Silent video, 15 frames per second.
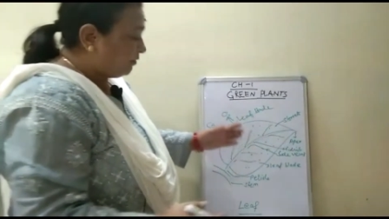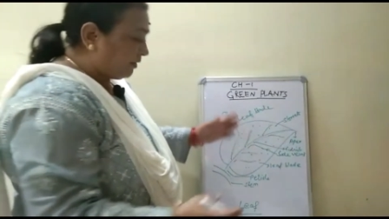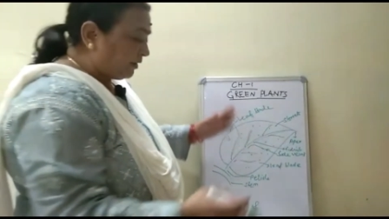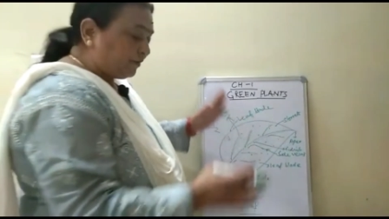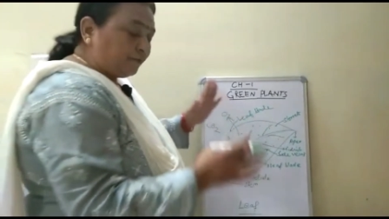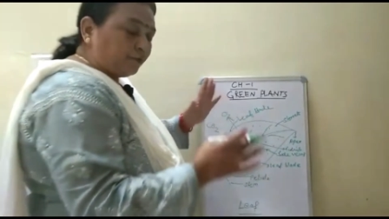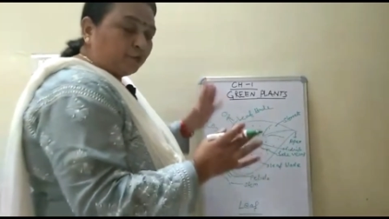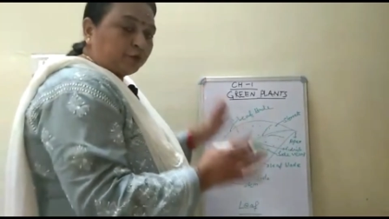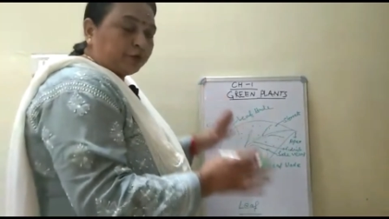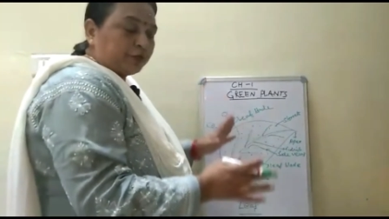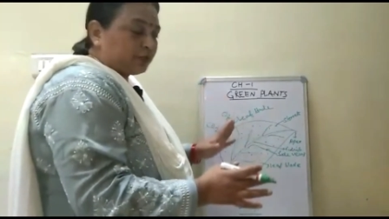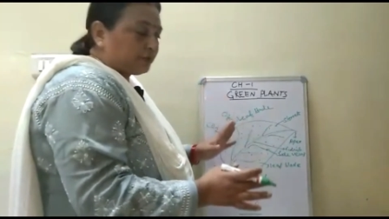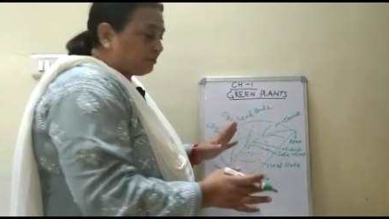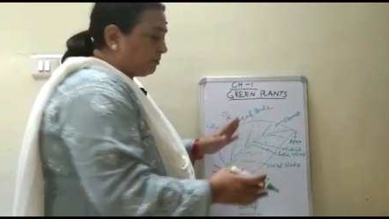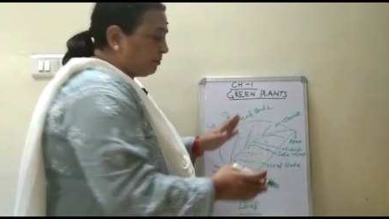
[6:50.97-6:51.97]
when food
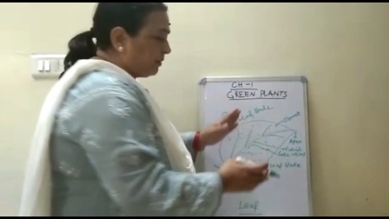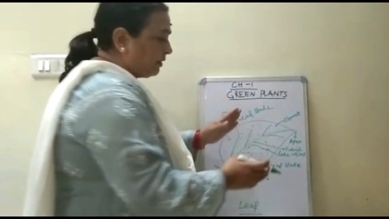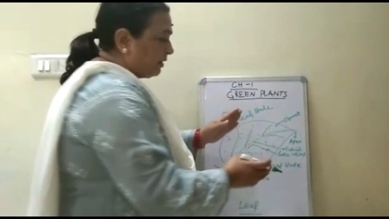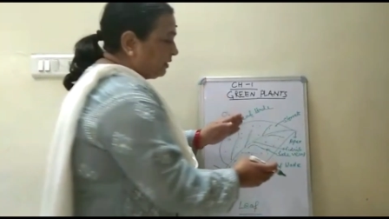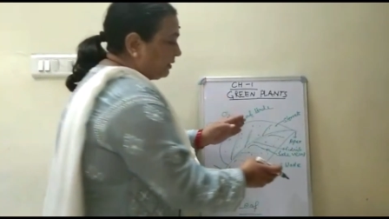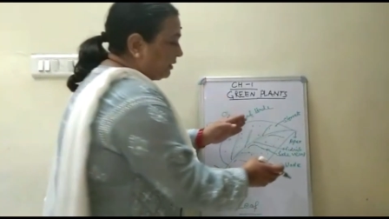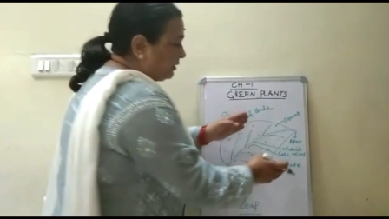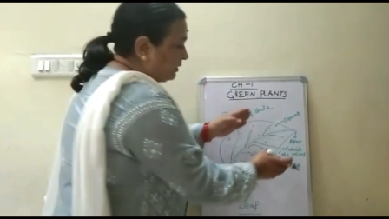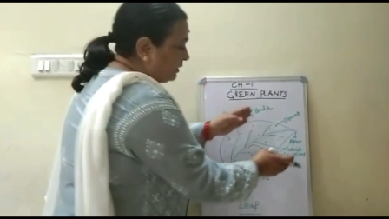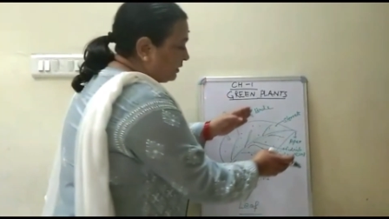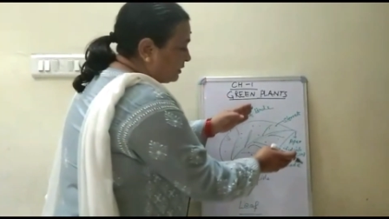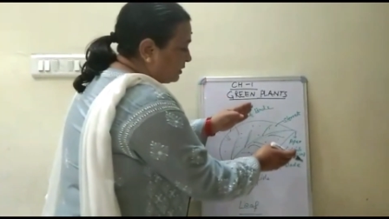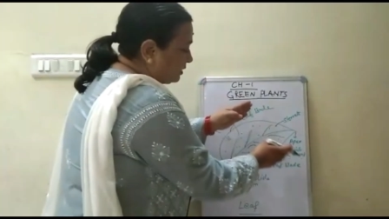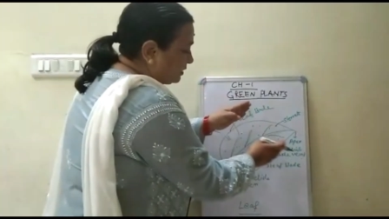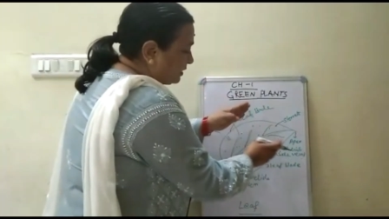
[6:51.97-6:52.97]
is prepared, then
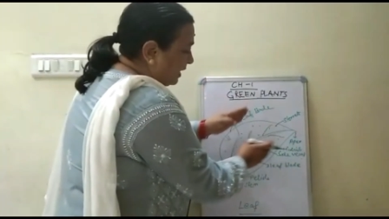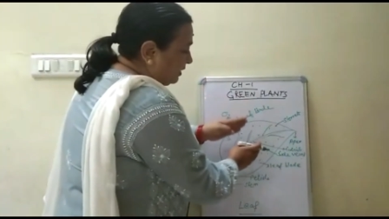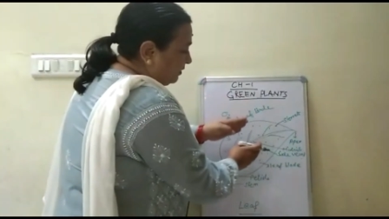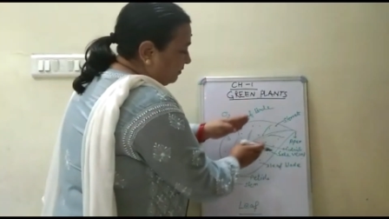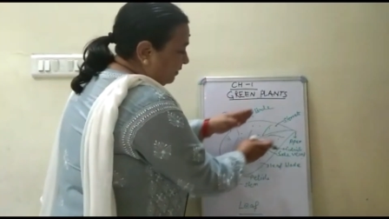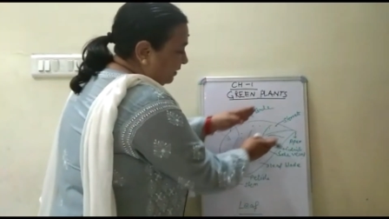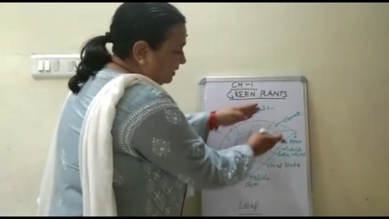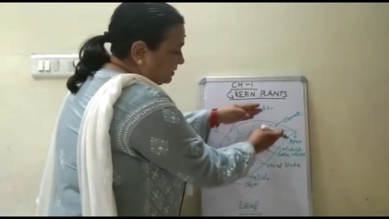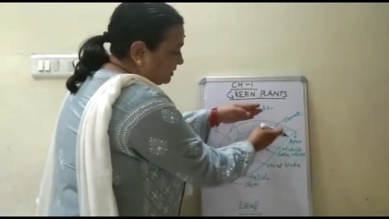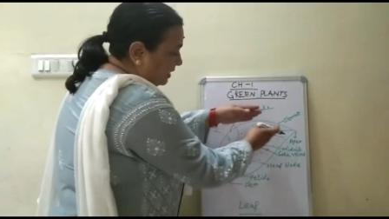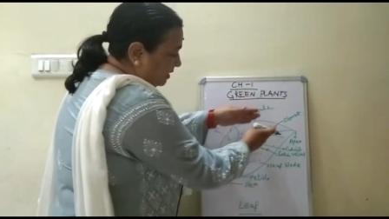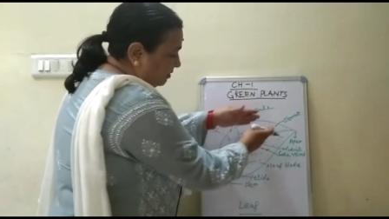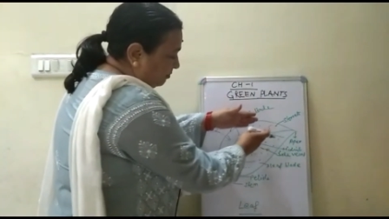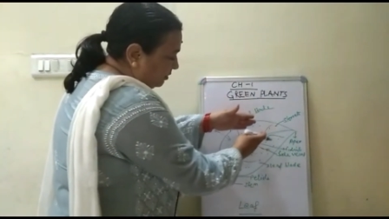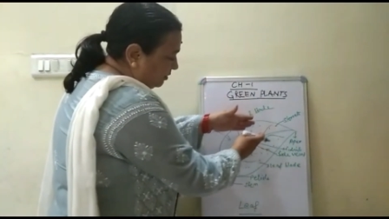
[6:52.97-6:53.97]
this side veins
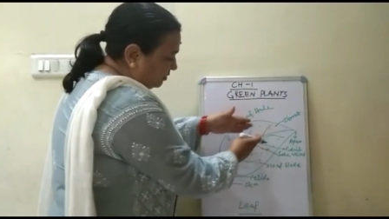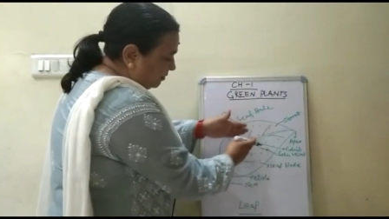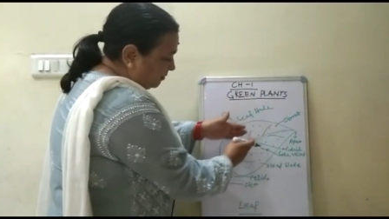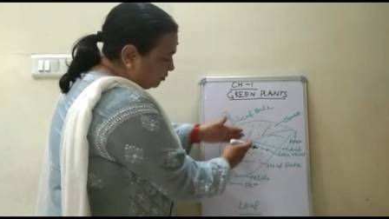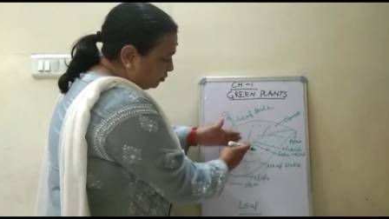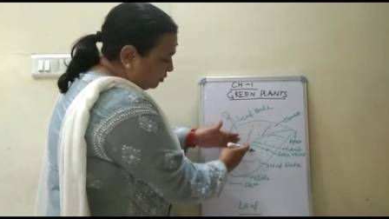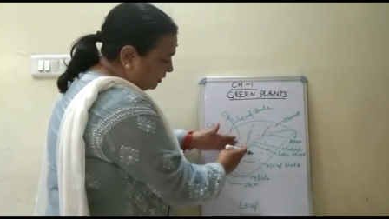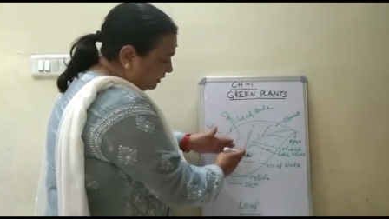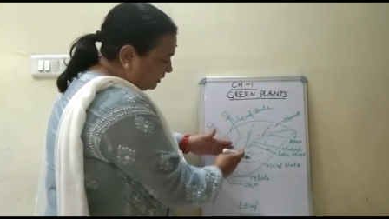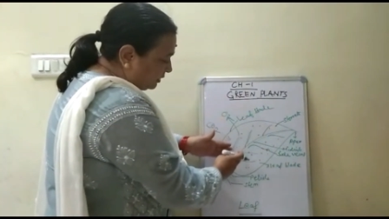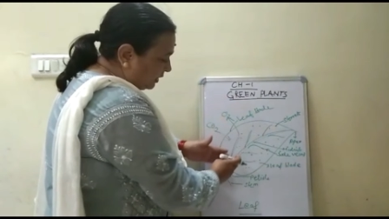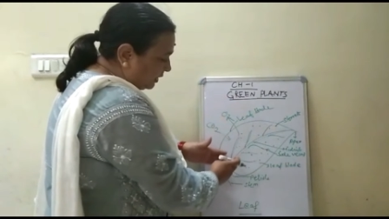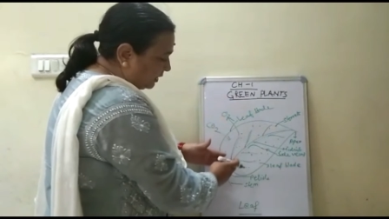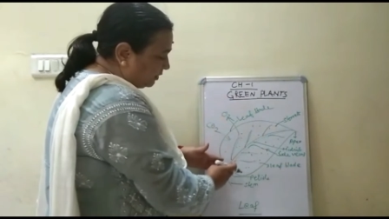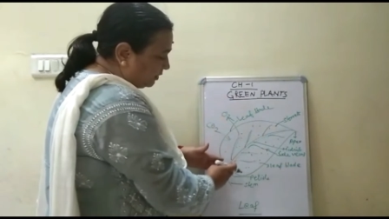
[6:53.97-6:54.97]
and midribs only
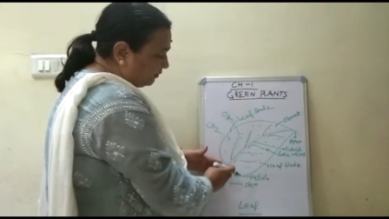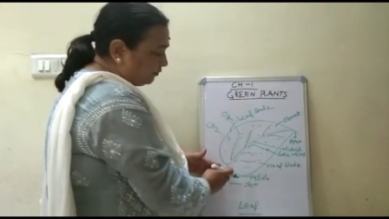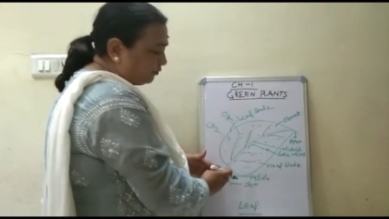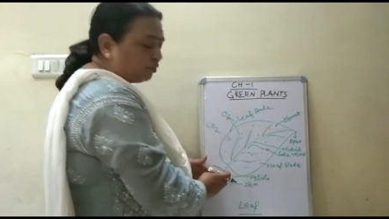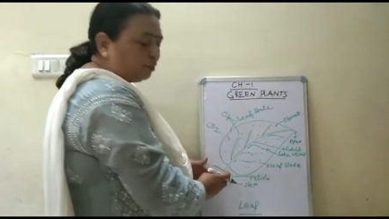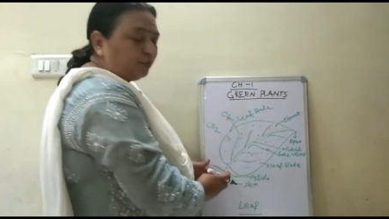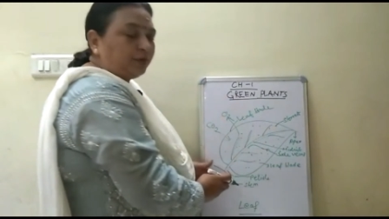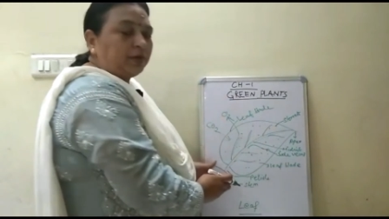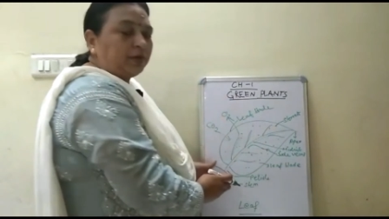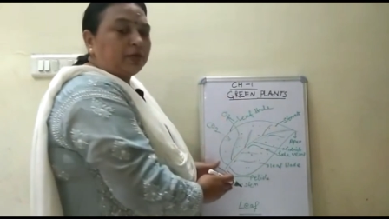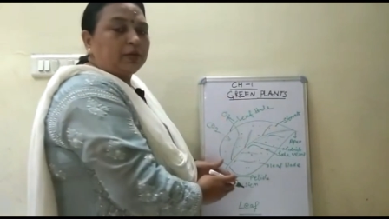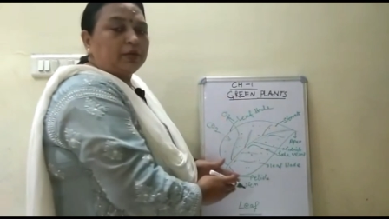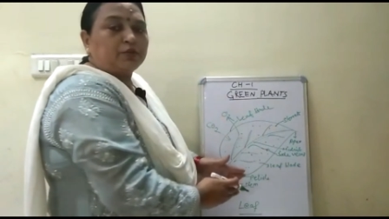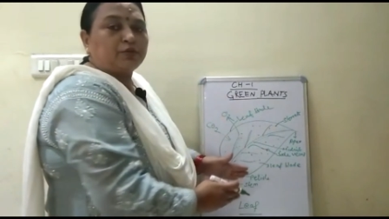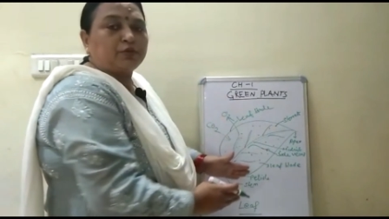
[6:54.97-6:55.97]
take the food
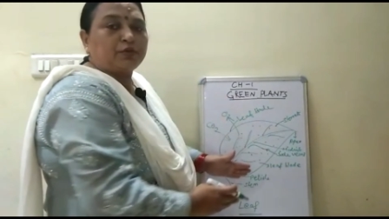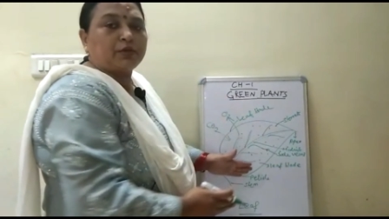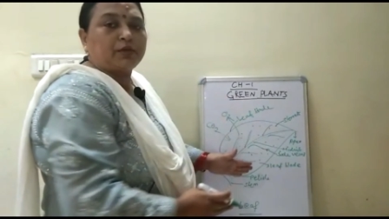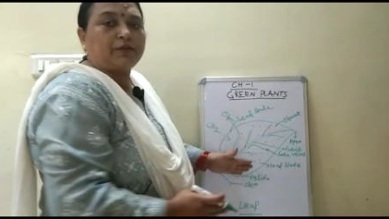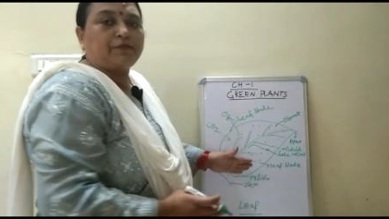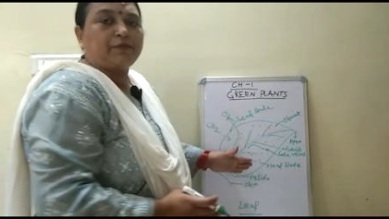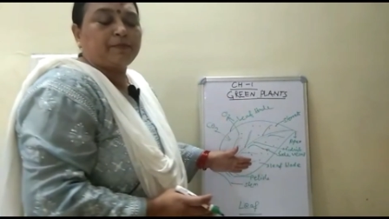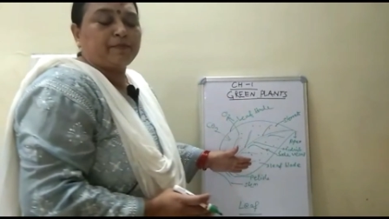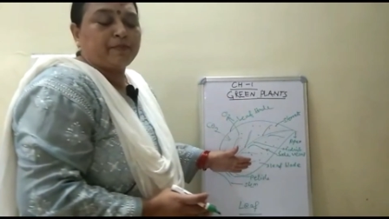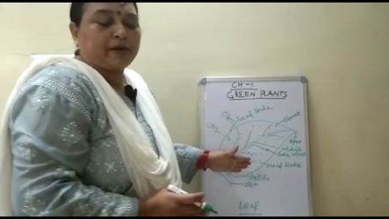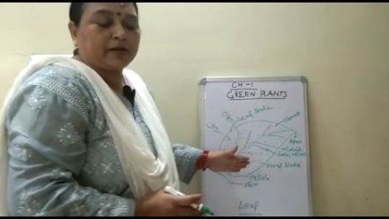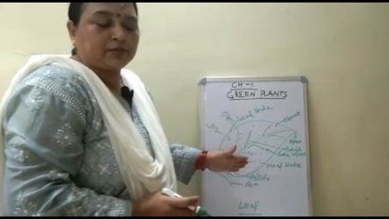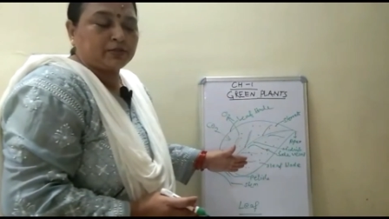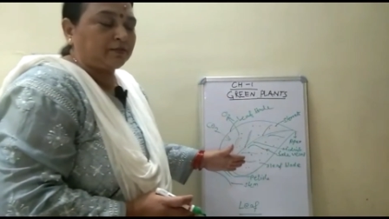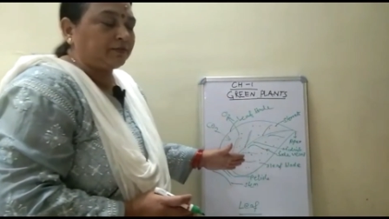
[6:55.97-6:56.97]
to the different
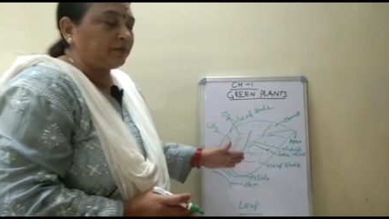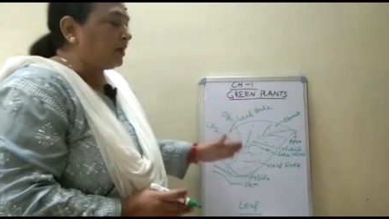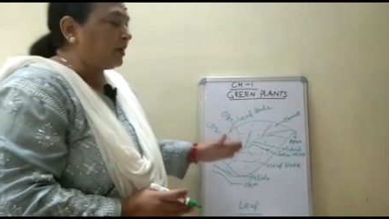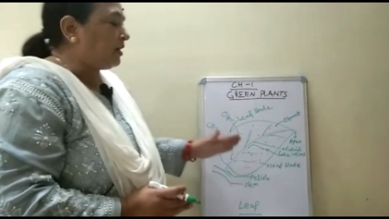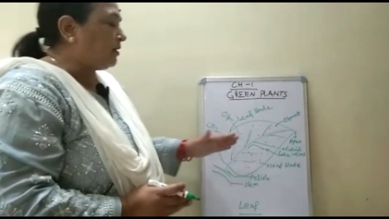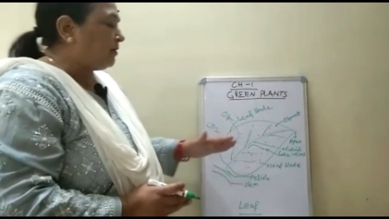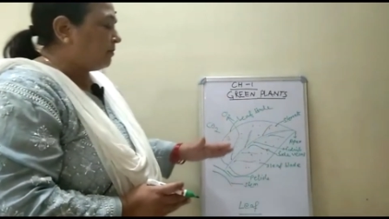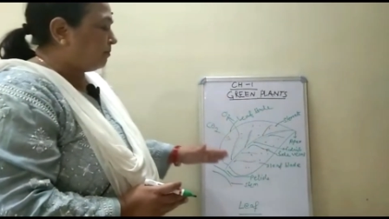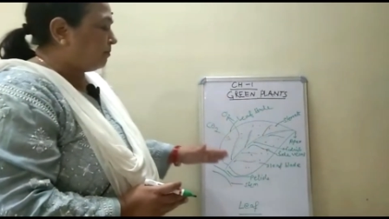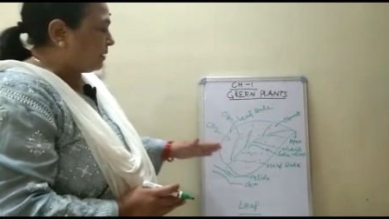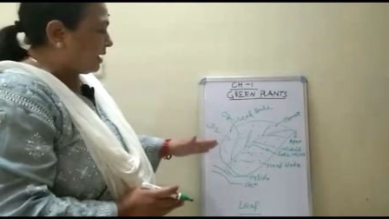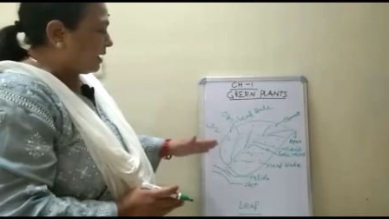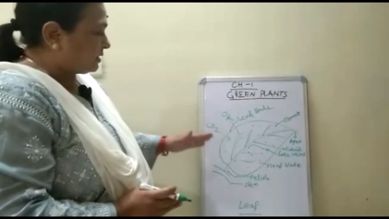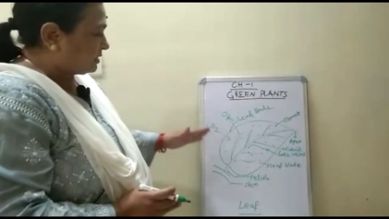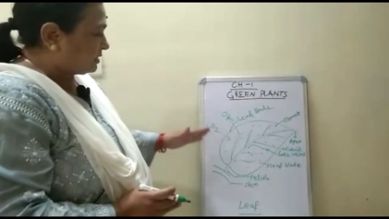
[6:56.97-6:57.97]
parts of the
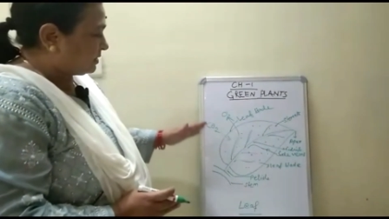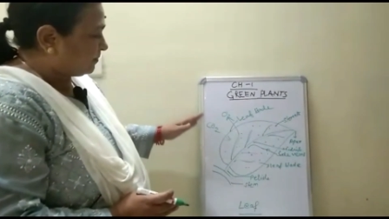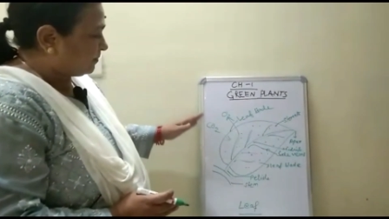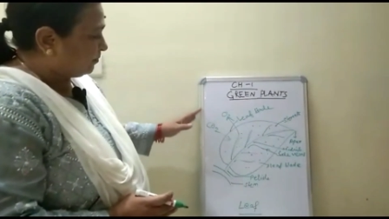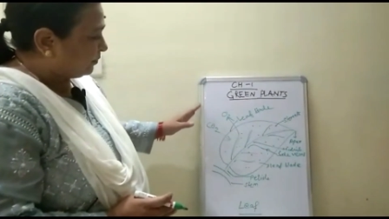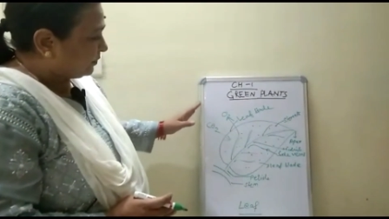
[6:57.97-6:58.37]
plants.